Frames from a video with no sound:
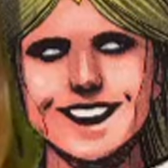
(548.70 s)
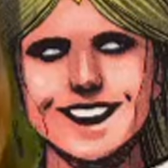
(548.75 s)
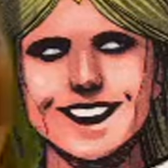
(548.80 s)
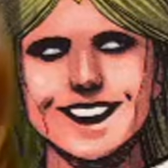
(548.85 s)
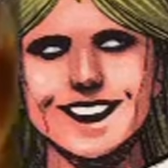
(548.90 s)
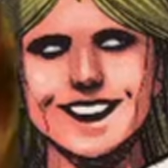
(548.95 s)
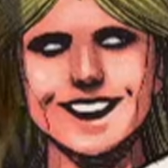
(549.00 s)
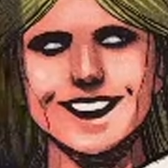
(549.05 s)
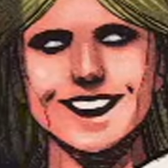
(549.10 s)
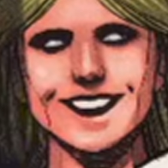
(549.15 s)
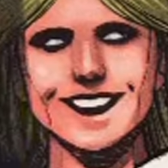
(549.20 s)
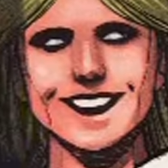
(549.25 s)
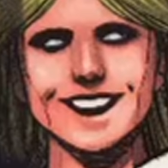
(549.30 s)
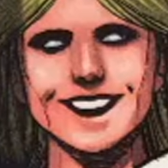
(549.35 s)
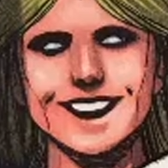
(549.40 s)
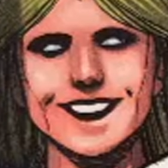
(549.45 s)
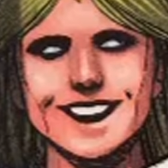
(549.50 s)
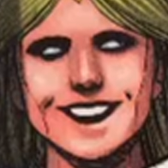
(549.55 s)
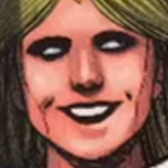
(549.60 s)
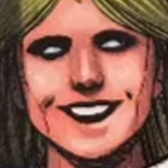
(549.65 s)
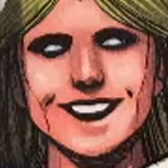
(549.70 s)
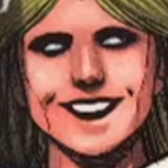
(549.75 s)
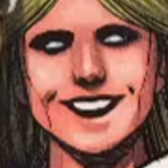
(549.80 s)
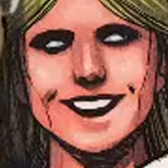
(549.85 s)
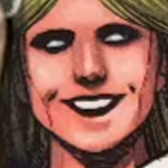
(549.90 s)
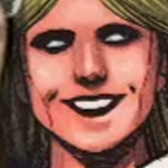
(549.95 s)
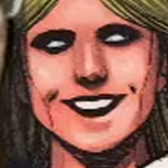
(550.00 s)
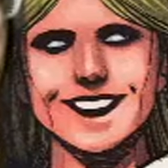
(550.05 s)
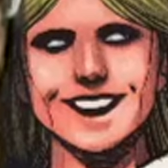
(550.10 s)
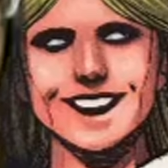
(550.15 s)

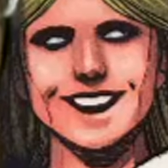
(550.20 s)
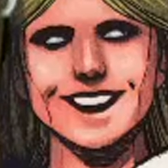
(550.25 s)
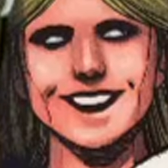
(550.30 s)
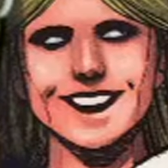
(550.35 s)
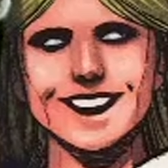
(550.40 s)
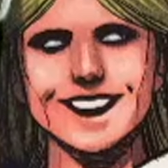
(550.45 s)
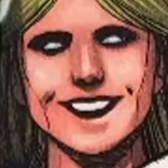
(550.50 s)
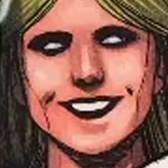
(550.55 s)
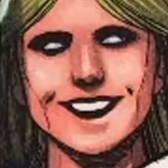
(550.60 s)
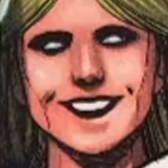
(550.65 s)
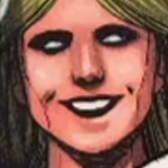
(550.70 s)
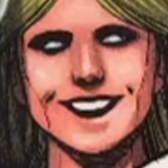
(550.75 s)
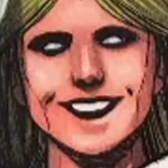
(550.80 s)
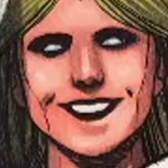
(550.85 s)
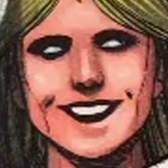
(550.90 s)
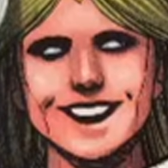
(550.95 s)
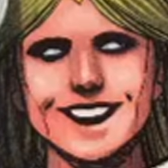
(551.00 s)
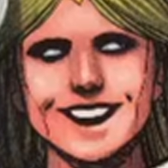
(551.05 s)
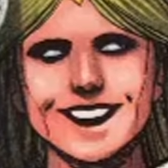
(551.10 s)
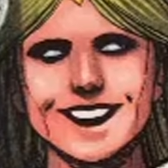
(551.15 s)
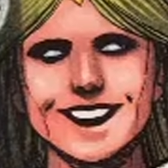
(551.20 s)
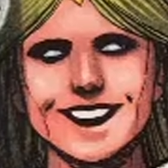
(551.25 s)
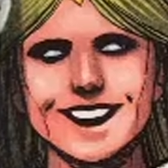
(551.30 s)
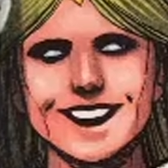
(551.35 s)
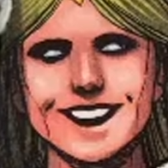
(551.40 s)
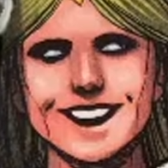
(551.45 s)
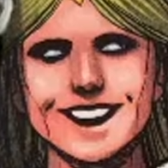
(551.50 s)
No words are spoken by the person on screen.